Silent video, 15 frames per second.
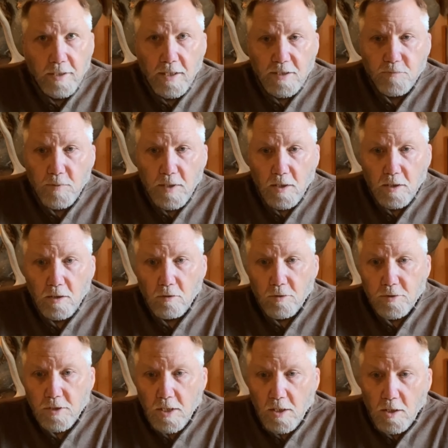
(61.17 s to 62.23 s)
nice
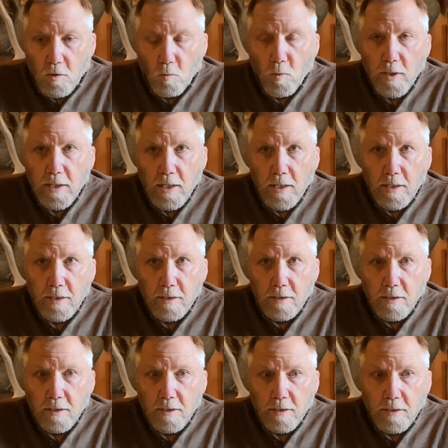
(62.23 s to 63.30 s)
binoculars. When I
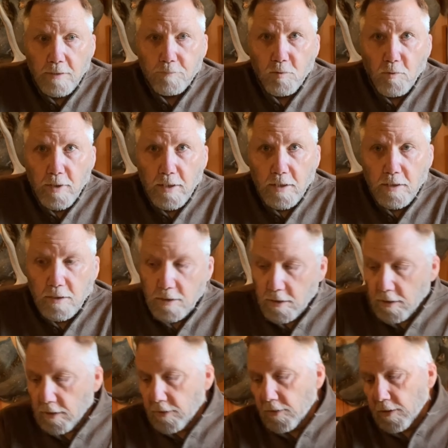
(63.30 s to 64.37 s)

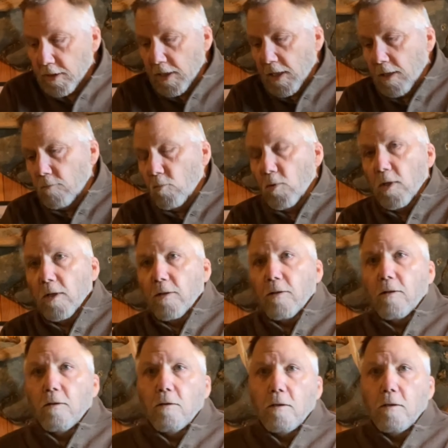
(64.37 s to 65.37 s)
upgraded, it came with